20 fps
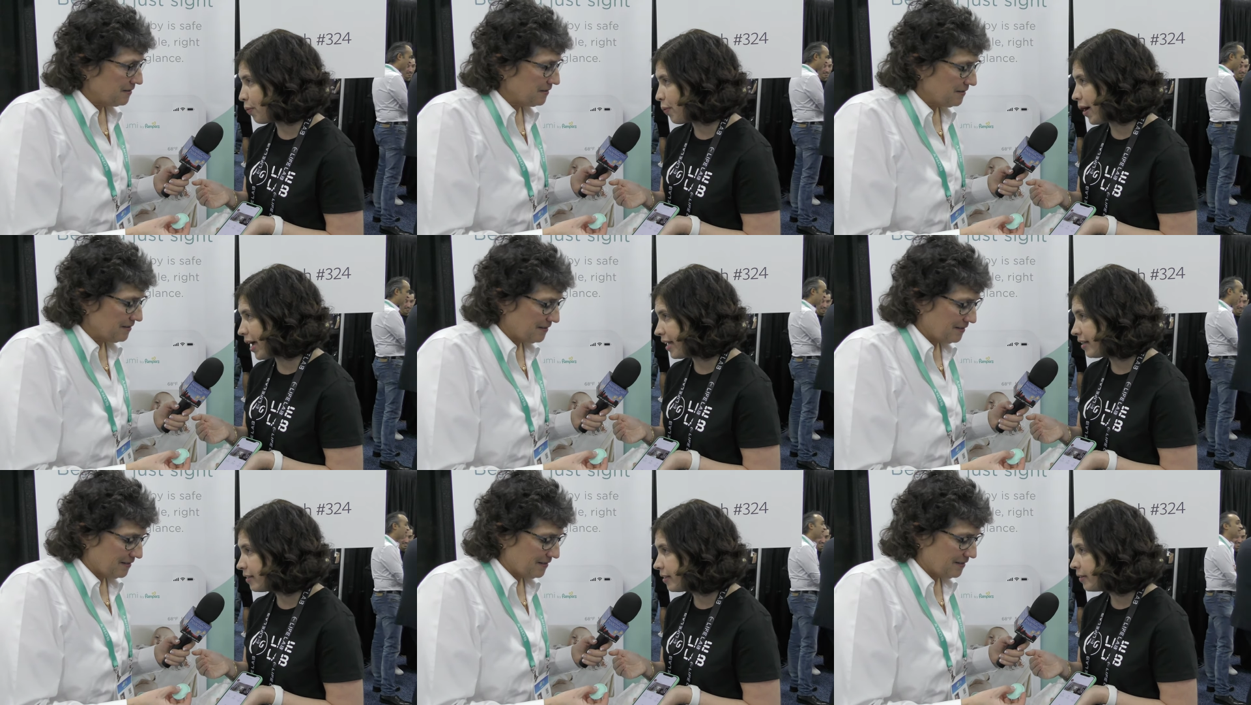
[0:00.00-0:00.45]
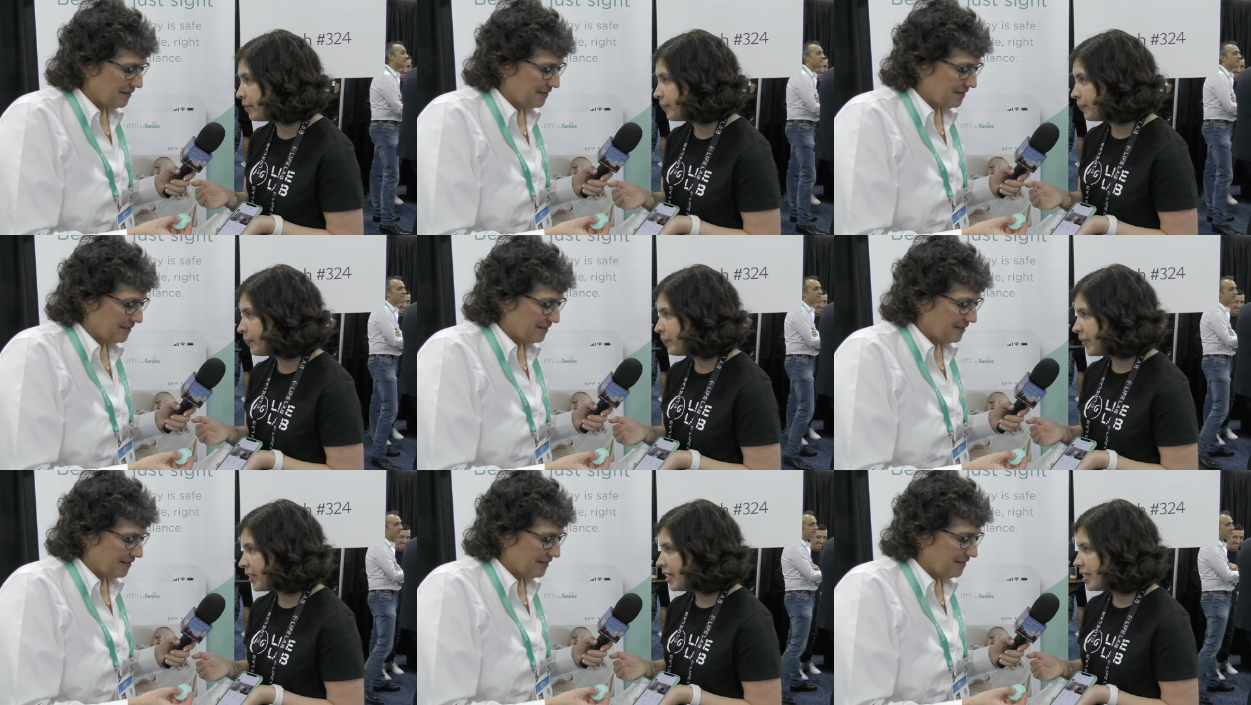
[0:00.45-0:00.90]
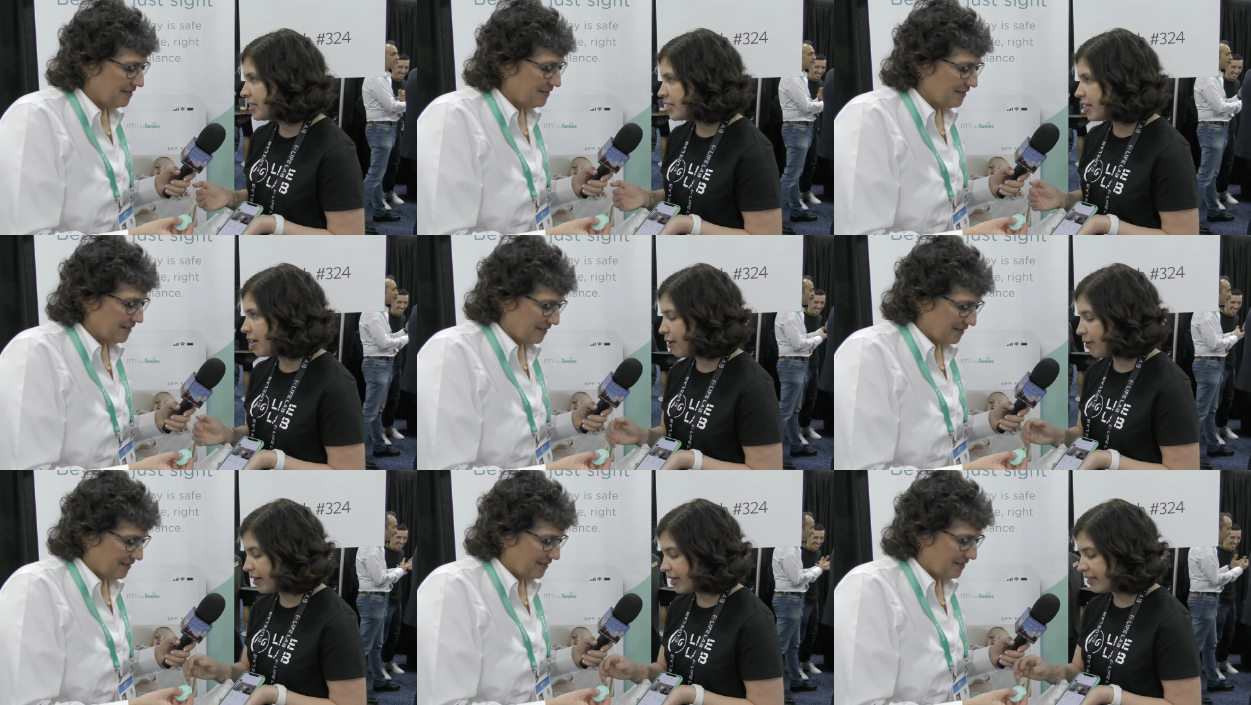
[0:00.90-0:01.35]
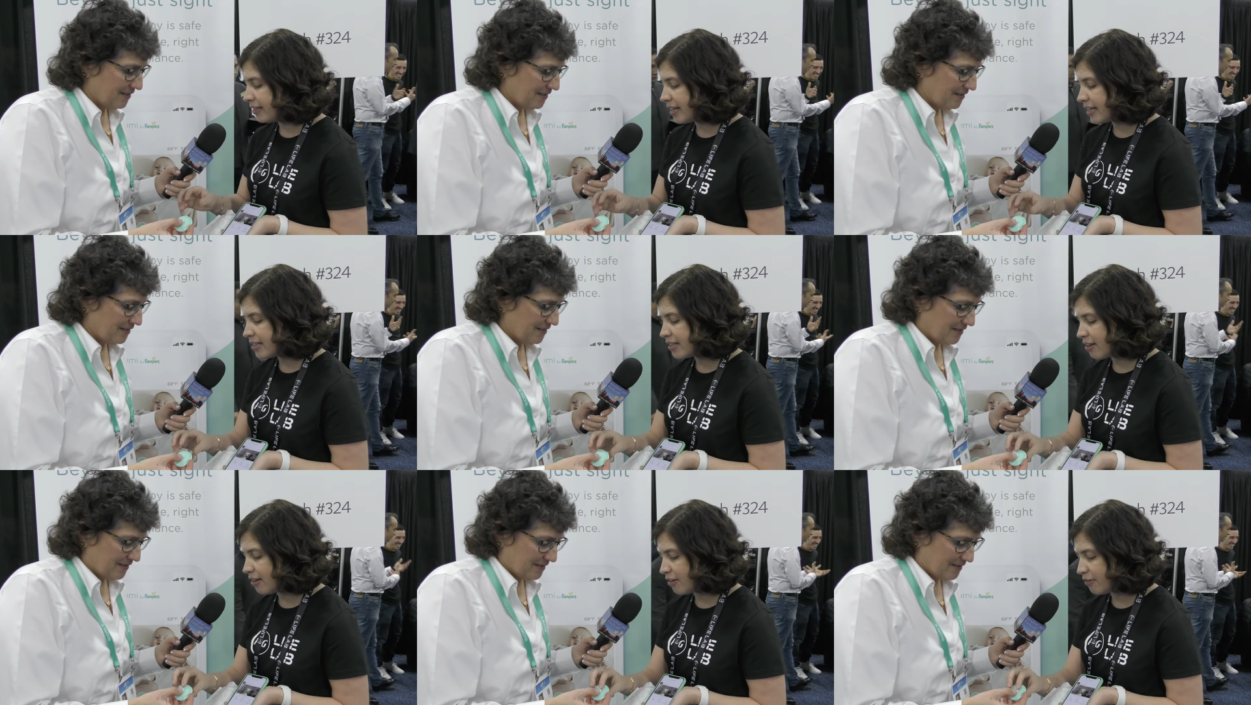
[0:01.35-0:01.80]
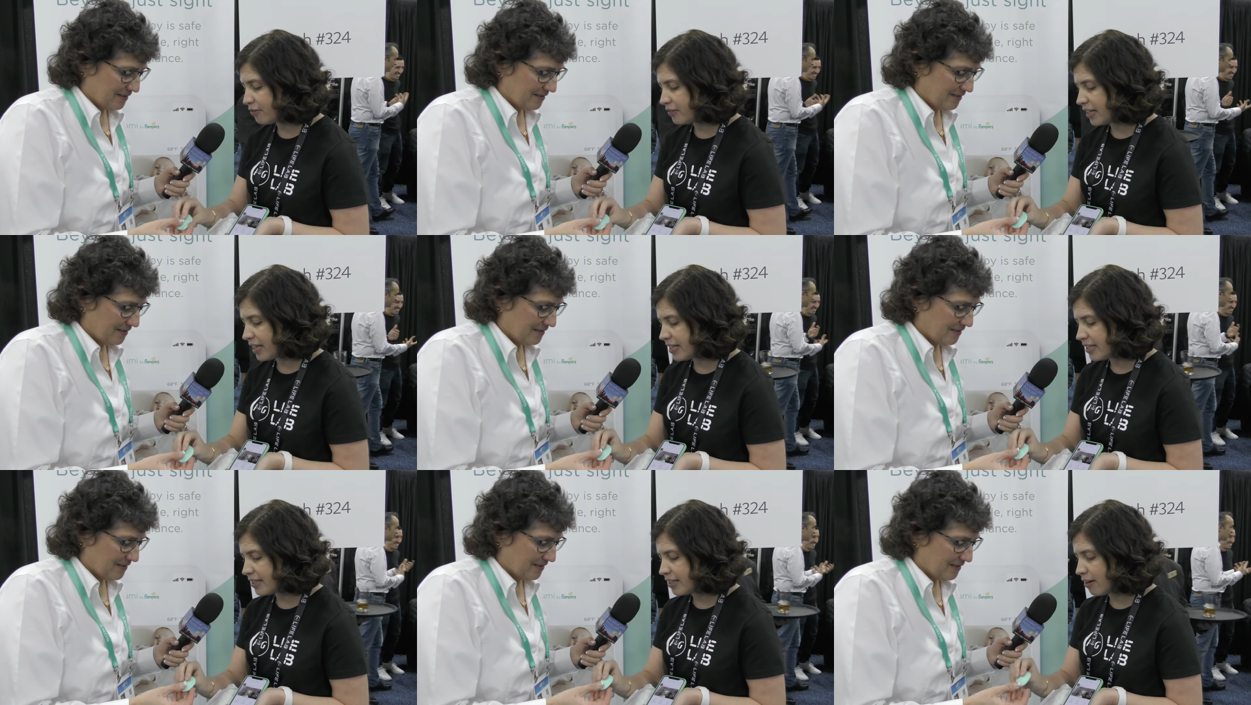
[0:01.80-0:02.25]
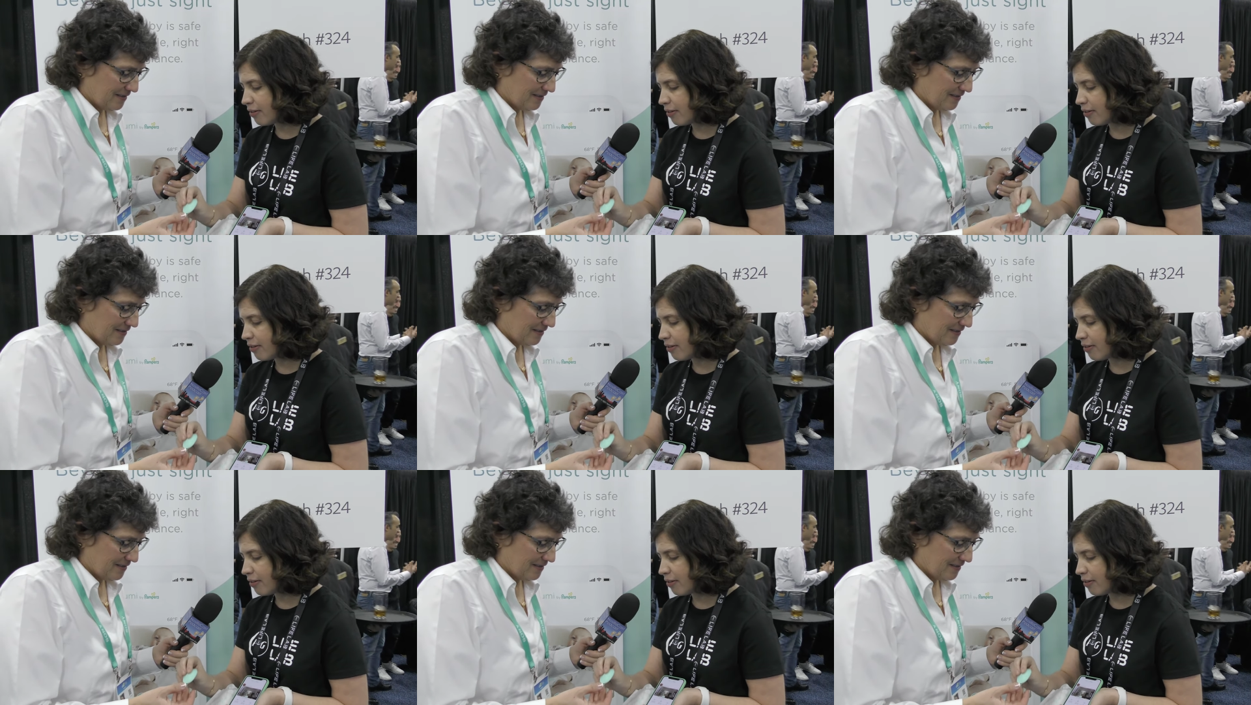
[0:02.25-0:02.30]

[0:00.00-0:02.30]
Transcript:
Speaker 1: wet. So it does all of this.